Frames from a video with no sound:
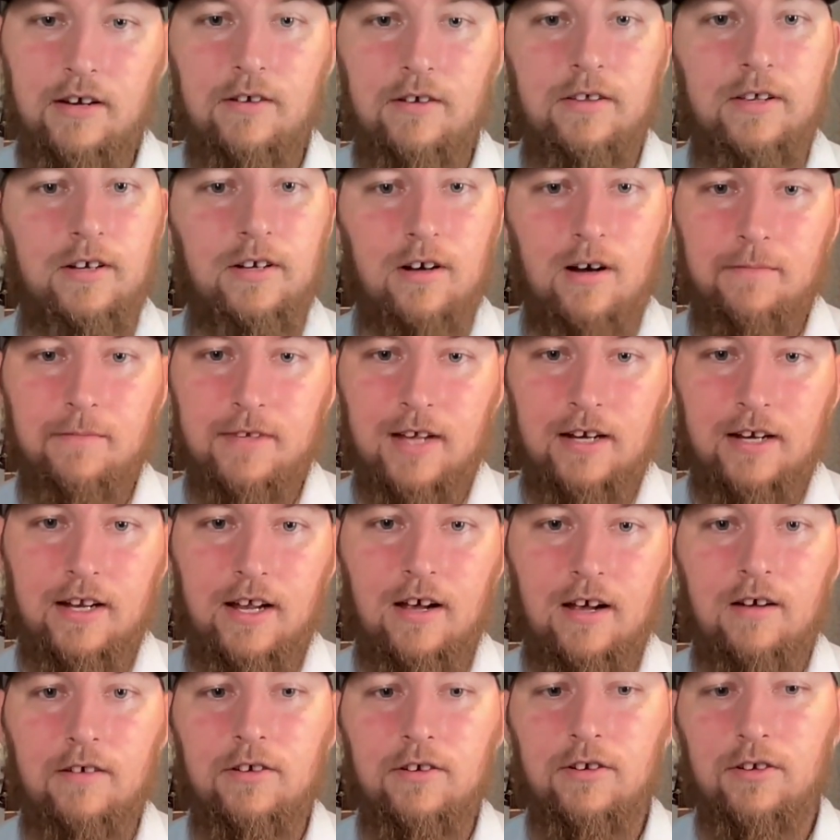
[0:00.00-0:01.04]
I know that you're upside
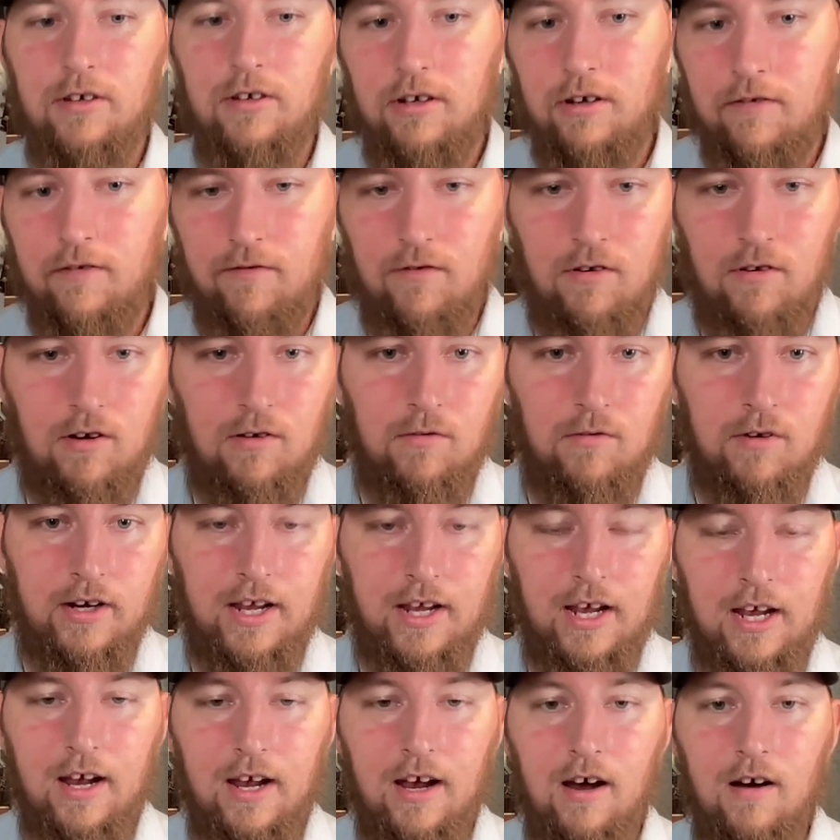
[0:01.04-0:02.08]
down. You took your
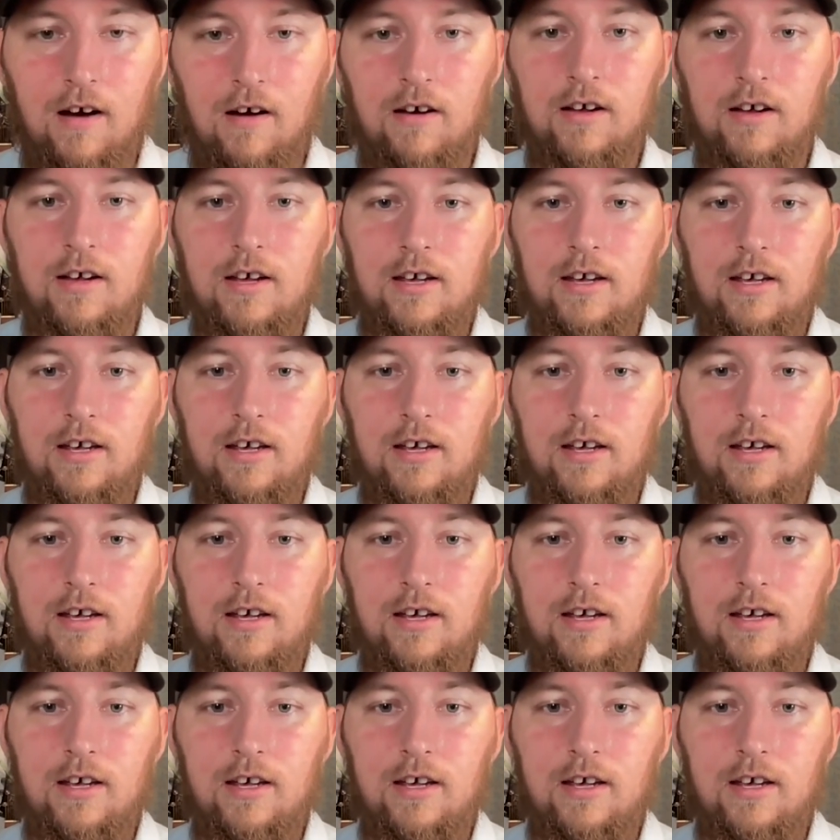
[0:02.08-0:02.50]
401k out.